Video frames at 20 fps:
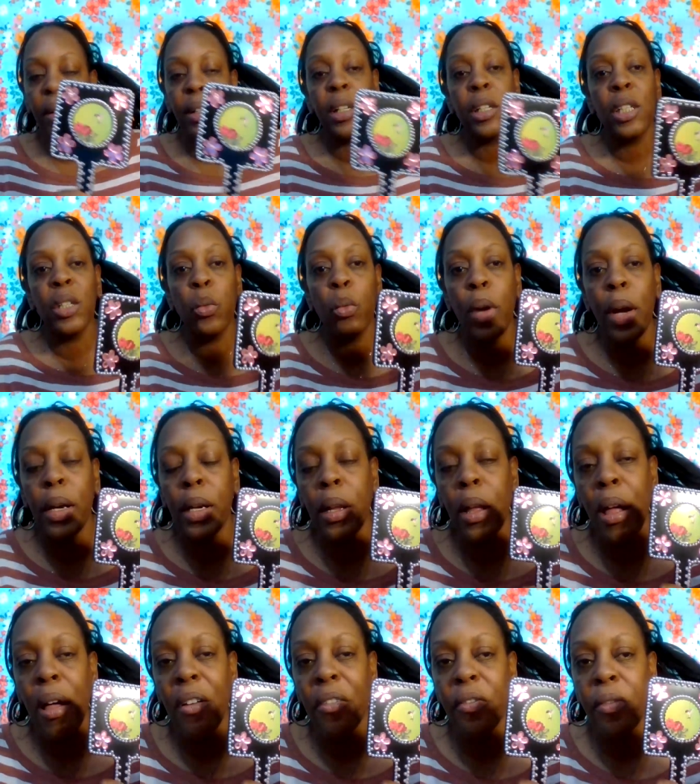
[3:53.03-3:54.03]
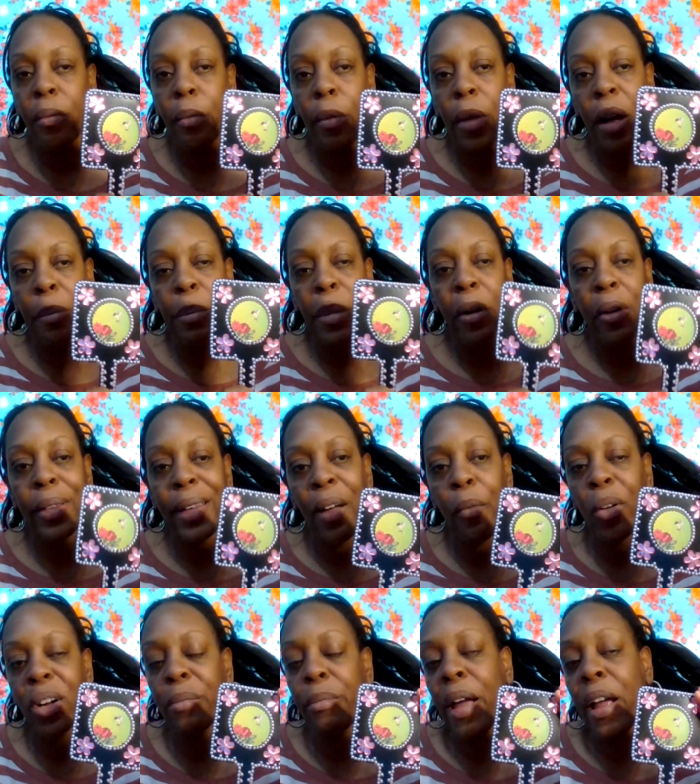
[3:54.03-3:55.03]
This is one of a mirror that
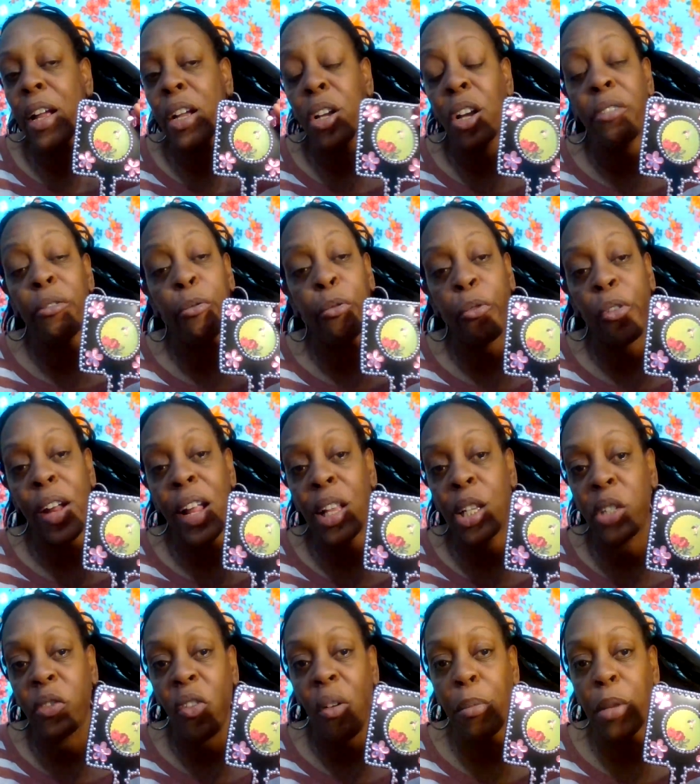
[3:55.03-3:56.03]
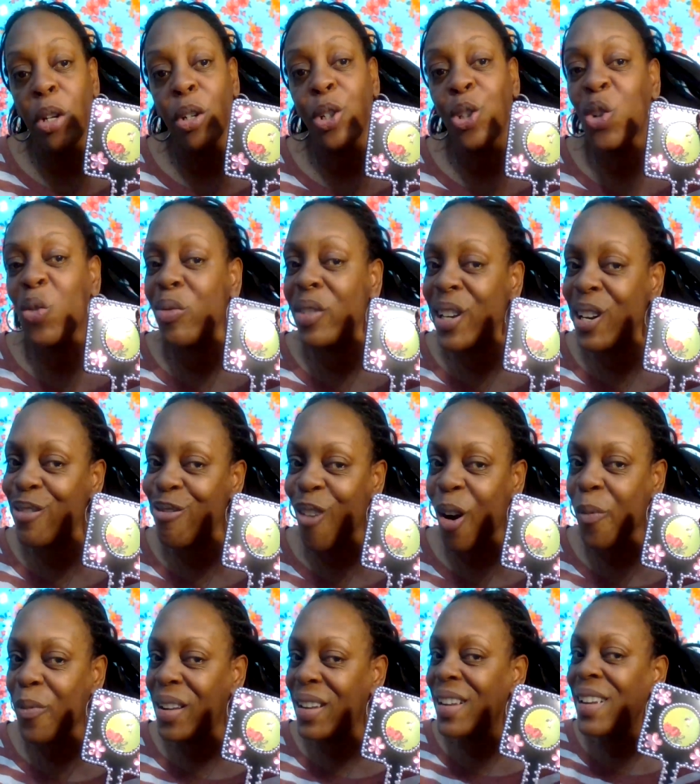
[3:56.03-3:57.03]
one of my good friends from YouTube did
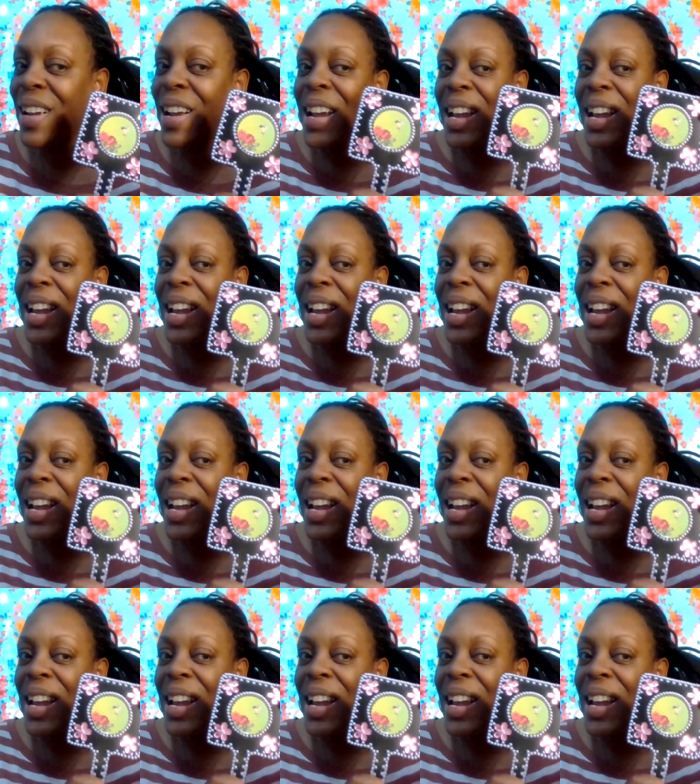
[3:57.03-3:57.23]
for me.